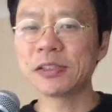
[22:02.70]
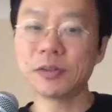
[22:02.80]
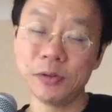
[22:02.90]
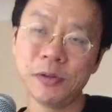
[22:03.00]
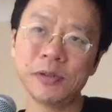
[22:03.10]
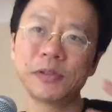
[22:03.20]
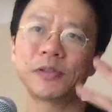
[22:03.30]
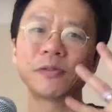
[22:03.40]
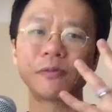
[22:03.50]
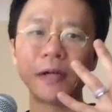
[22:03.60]
students
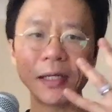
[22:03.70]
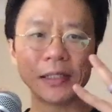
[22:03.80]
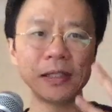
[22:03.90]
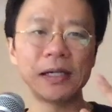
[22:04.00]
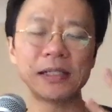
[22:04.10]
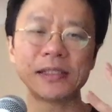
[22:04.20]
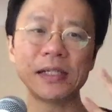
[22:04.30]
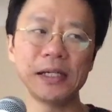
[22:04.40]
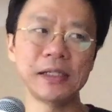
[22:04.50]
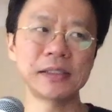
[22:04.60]
to write
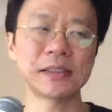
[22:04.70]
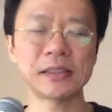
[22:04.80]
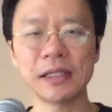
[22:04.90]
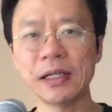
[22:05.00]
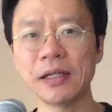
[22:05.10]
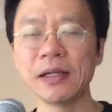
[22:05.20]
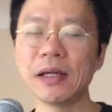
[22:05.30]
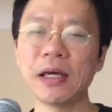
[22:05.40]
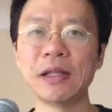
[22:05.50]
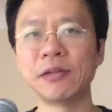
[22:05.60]
essays
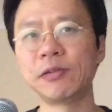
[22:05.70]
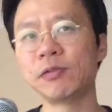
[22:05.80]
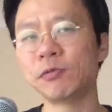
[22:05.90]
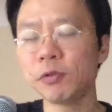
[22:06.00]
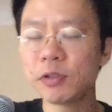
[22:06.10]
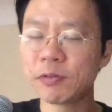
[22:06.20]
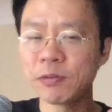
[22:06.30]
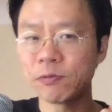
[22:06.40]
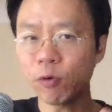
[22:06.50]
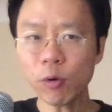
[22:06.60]
in a few different
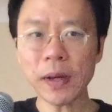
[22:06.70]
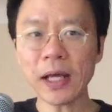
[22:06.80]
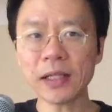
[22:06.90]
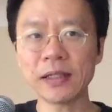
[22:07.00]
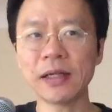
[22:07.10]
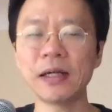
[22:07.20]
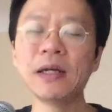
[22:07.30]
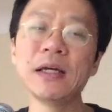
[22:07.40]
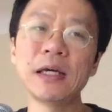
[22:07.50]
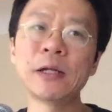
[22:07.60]
formats
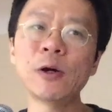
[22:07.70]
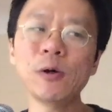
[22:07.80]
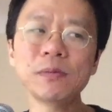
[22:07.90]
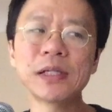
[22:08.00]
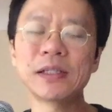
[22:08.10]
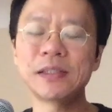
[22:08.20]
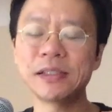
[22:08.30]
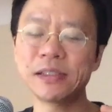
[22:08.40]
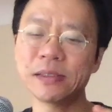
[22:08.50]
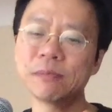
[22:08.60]
in hope that
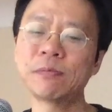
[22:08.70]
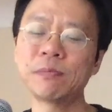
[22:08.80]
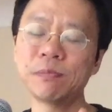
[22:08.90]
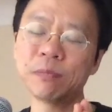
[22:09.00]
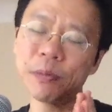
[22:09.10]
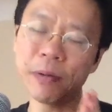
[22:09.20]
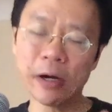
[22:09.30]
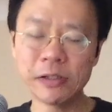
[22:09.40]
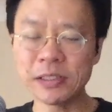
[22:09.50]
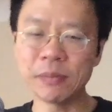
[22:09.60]
this
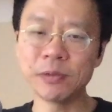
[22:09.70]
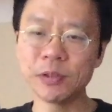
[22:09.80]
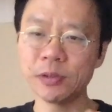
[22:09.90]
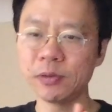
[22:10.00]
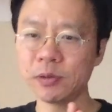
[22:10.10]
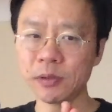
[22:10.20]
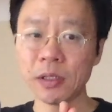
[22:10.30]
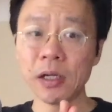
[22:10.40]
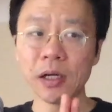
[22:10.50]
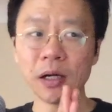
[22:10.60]
prepares them to do
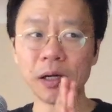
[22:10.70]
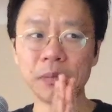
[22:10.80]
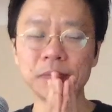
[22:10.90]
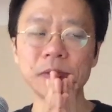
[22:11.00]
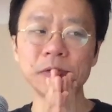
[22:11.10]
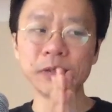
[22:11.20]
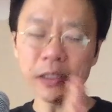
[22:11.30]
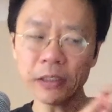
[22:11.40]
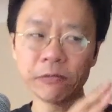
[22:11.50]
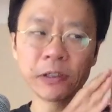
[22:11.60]

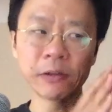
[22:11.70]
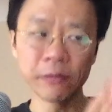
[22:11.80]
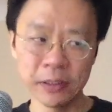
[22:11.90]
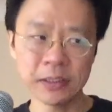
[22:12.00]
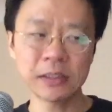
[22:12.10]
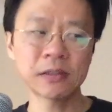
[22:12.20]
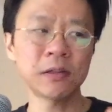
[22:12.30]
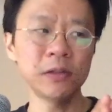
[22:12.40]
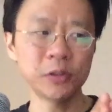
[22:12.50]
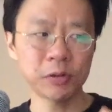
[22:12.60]
really rigorous
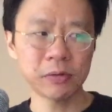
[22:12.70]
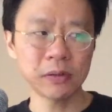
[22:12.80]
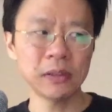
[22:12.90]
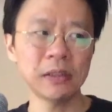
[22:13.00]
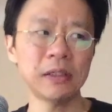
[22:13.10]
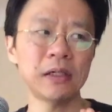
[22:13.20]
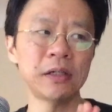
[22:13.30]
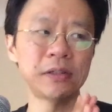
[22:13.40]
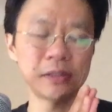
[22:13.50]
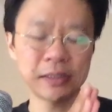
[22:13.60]
cultural
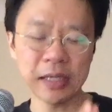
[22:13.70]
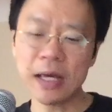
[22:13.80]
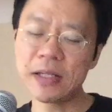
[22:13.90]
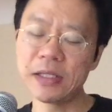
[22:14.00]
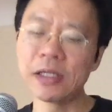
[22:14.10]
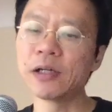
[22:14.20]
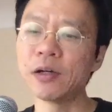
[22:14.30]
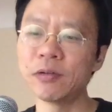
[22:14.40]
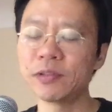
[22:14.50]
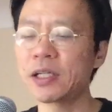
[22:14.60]
understanding
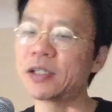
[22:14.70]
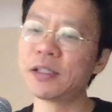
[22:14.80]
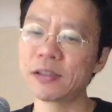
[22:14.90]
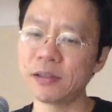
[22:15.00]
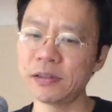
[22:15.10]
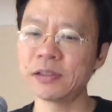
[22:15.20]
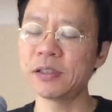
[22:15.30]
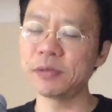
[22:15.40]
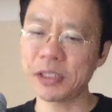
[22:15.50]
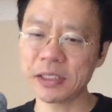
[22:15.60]
of technical
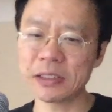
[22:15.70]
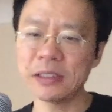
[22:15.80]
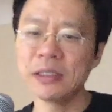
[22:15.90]
subject.